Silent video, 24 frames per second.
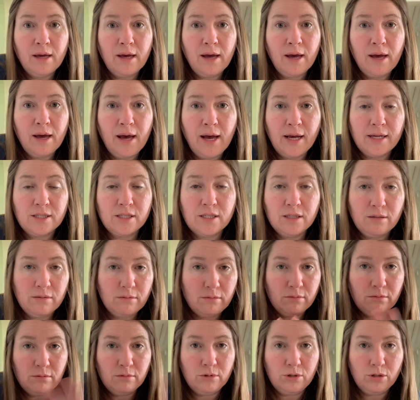has
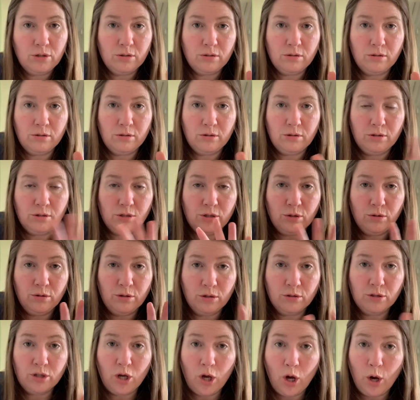
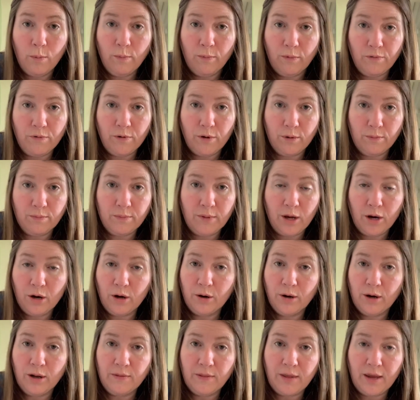there's a homophone
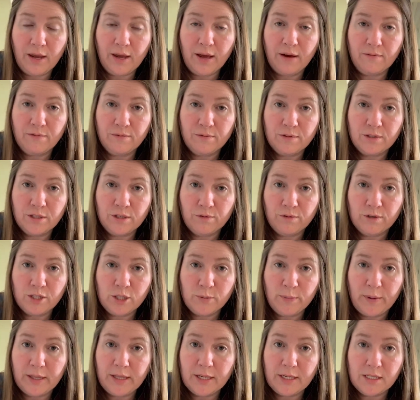there, and they have different
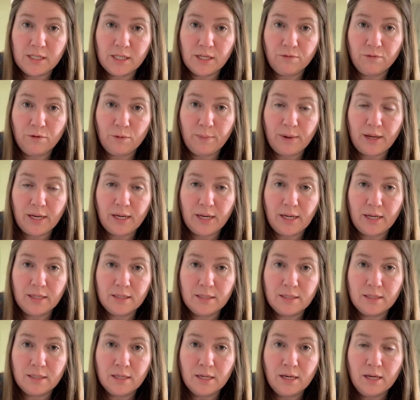spellings and different
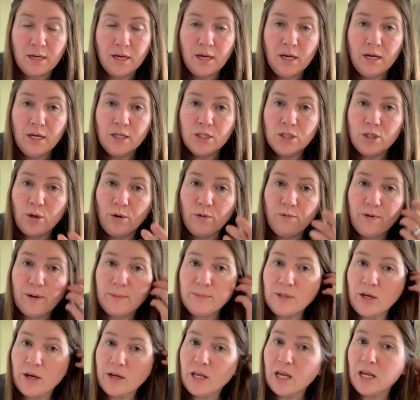meanings. So if I'm
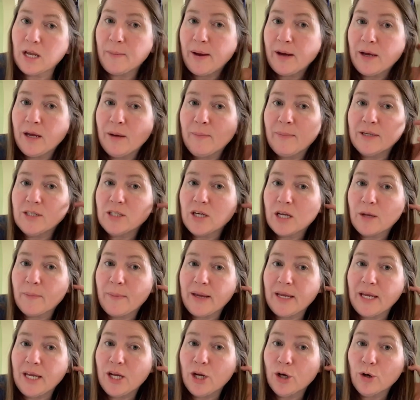talking about, am I talking
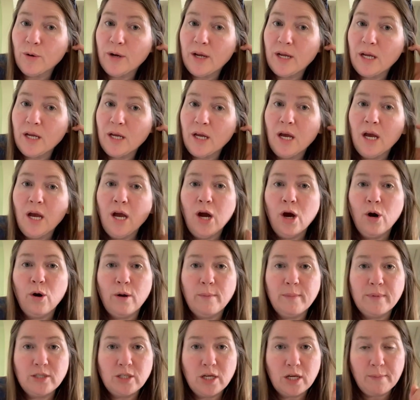about hearing, or
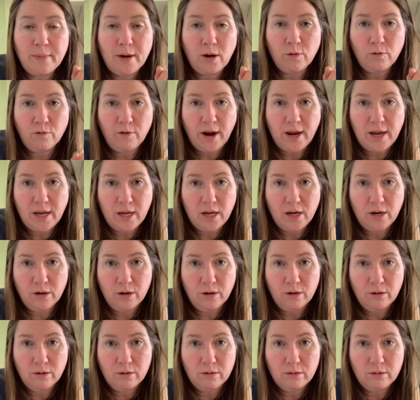am I talking about right
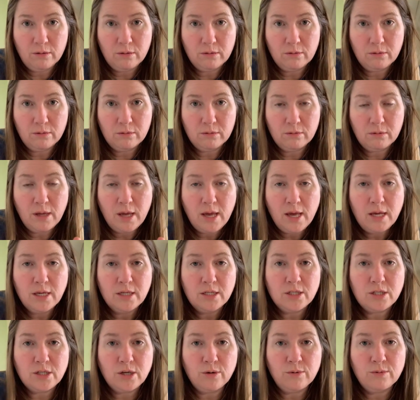here?
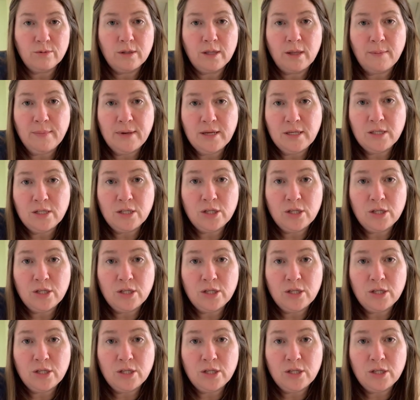So let me